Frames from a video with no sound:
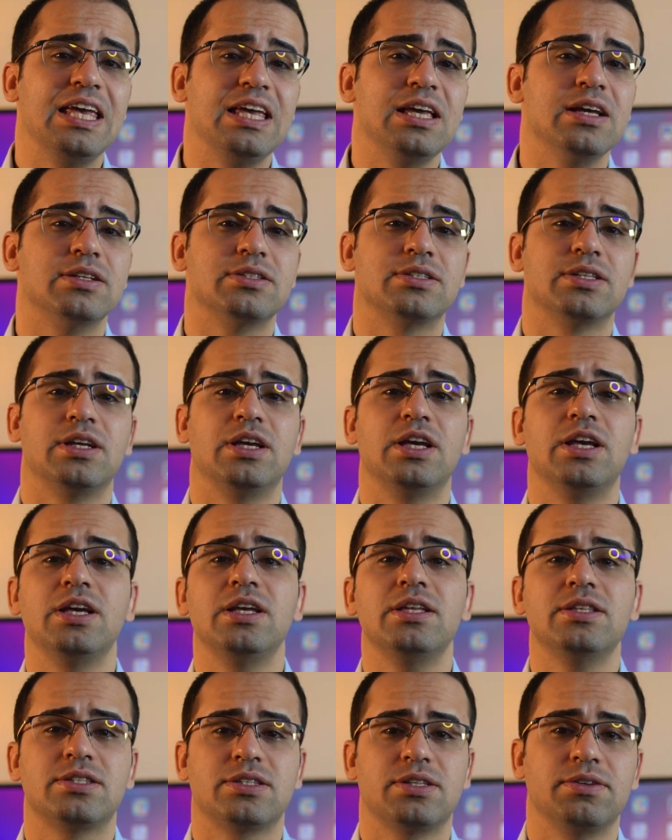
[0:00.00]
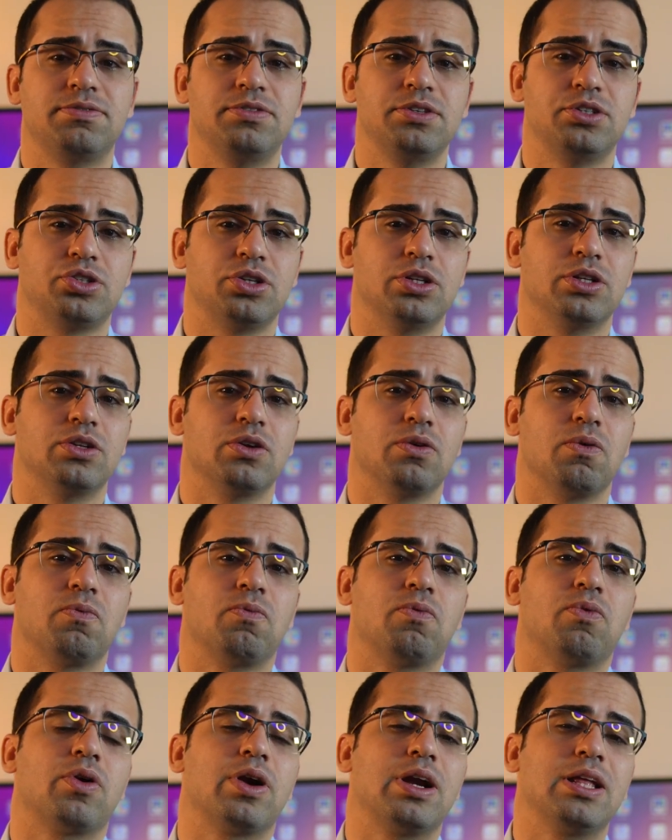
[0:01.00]
is insufficient
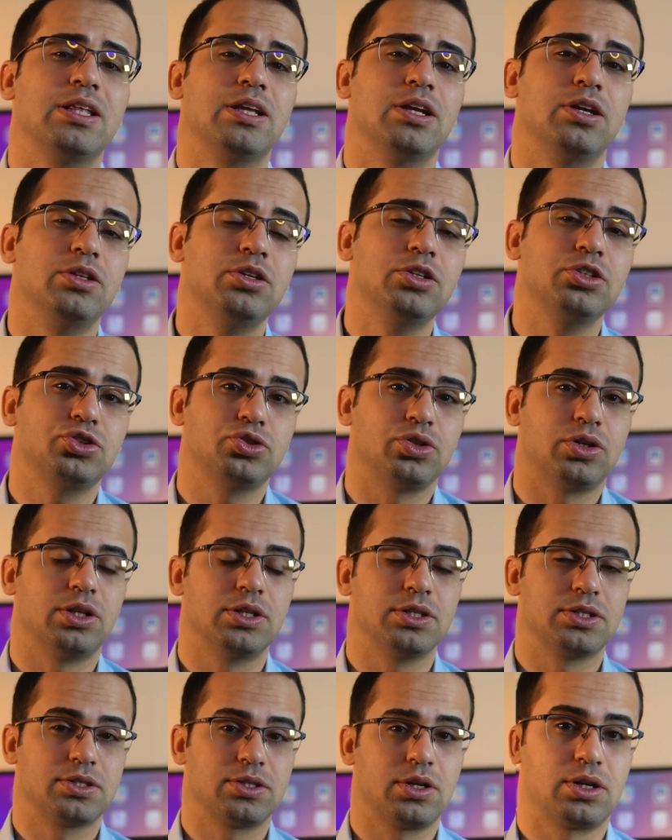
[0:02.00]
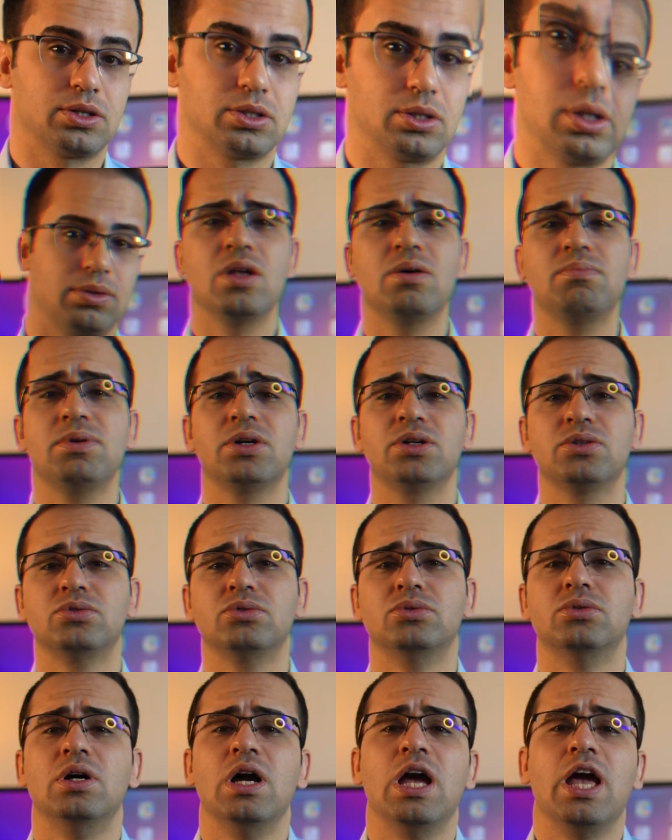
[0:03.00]
for an initial startup. Number
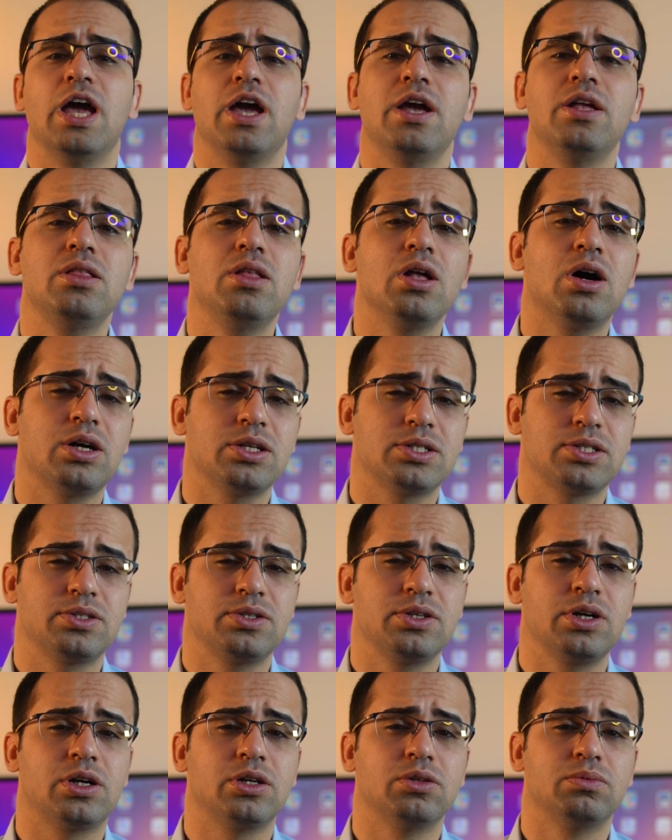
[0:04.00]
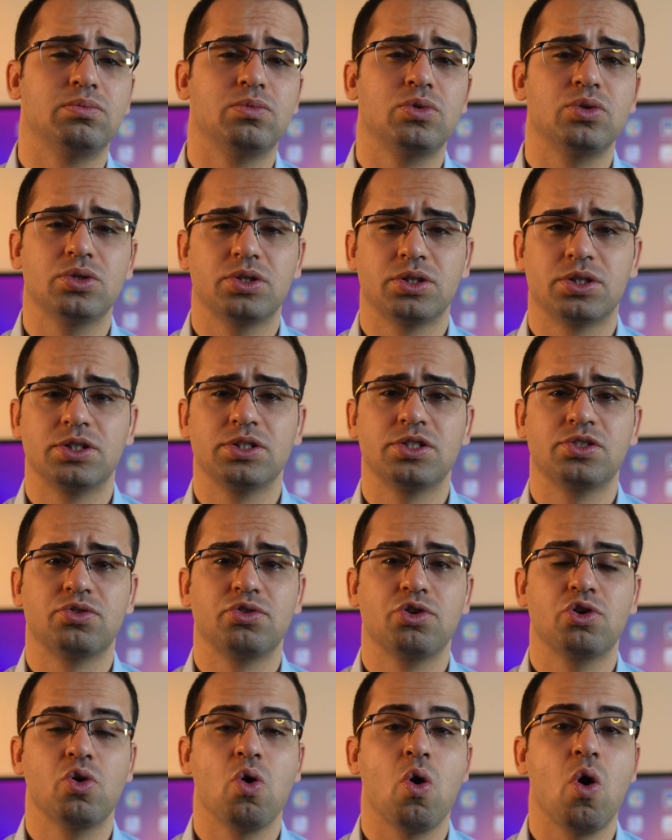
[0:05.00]
2. Industrial motors
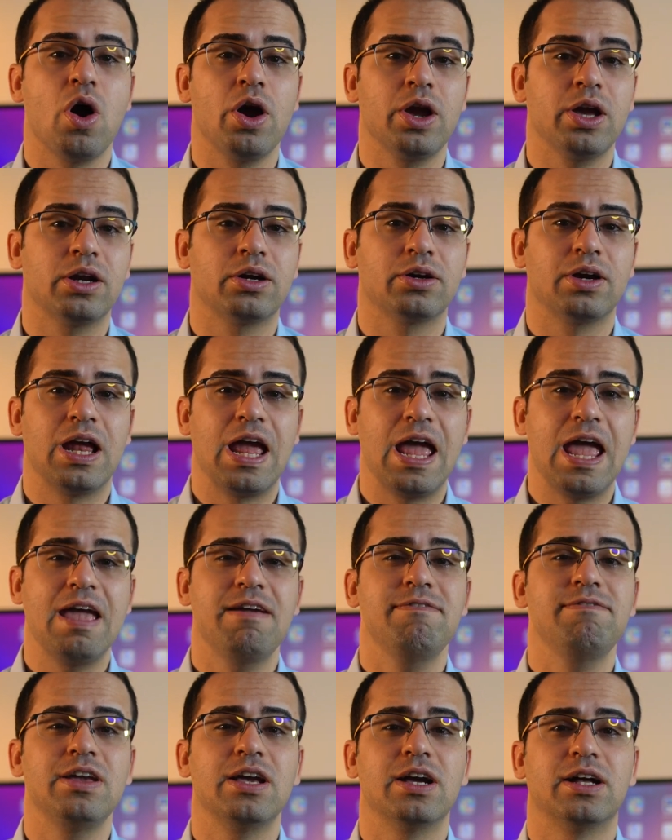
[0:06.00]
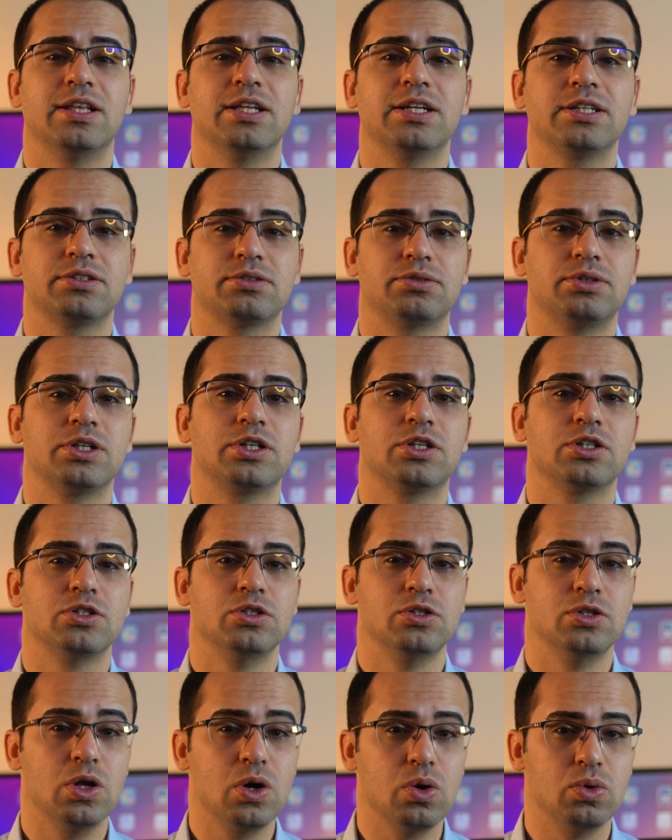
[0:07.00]
require heavy electric
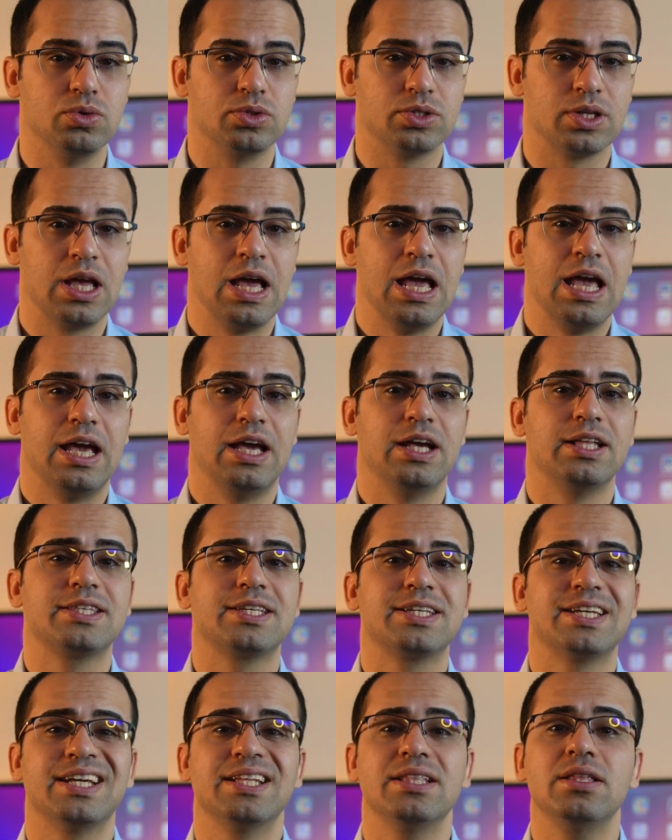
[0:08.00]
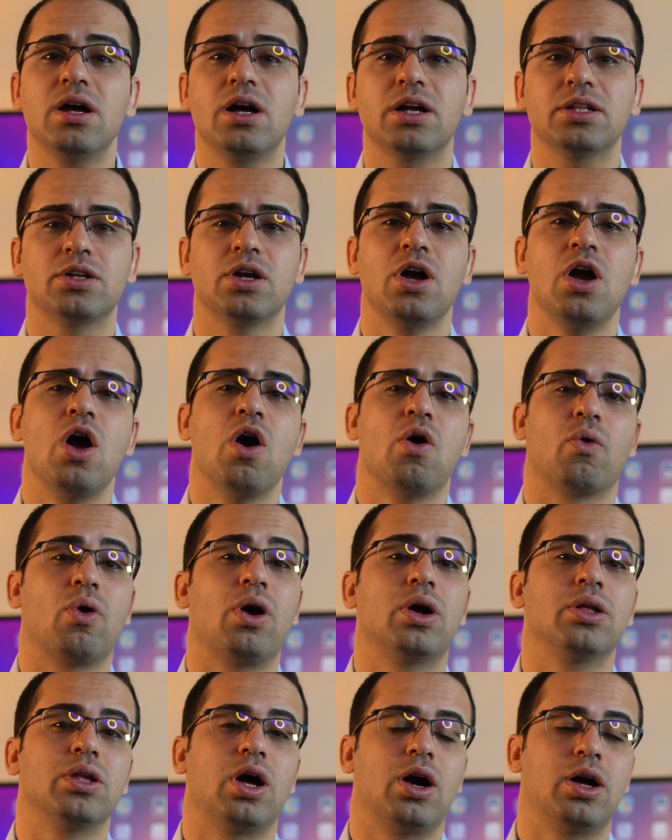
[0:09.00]
loads. It cannot
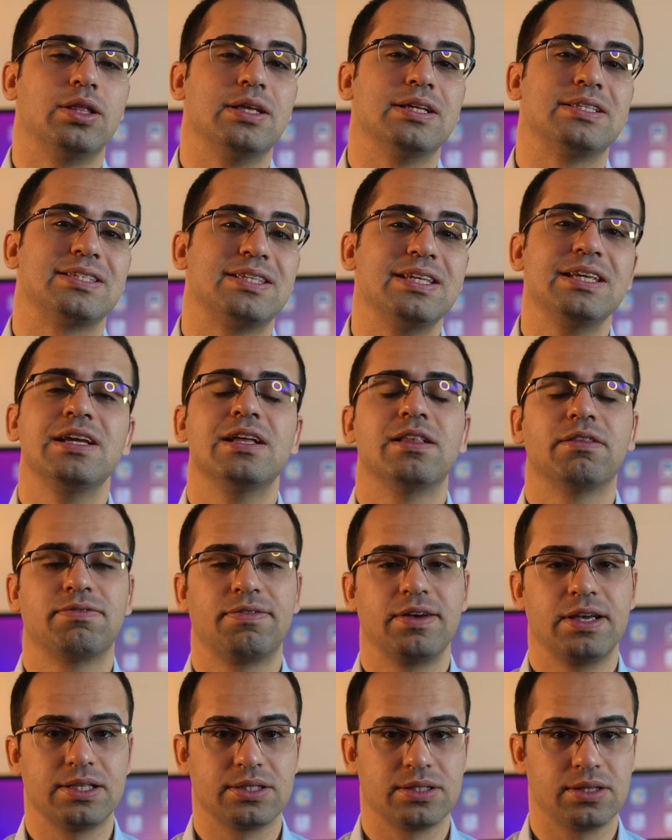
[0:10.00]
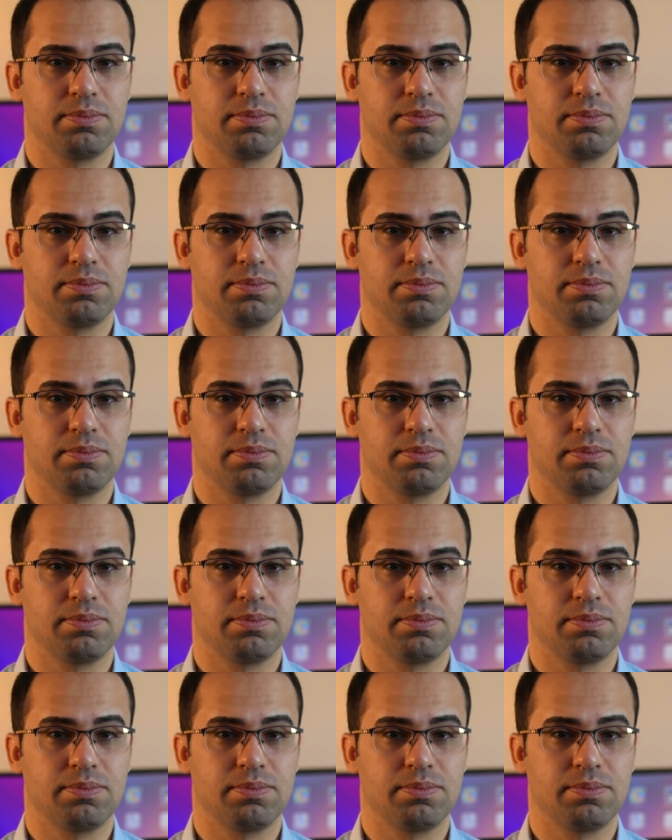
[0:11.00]
run on a single-phase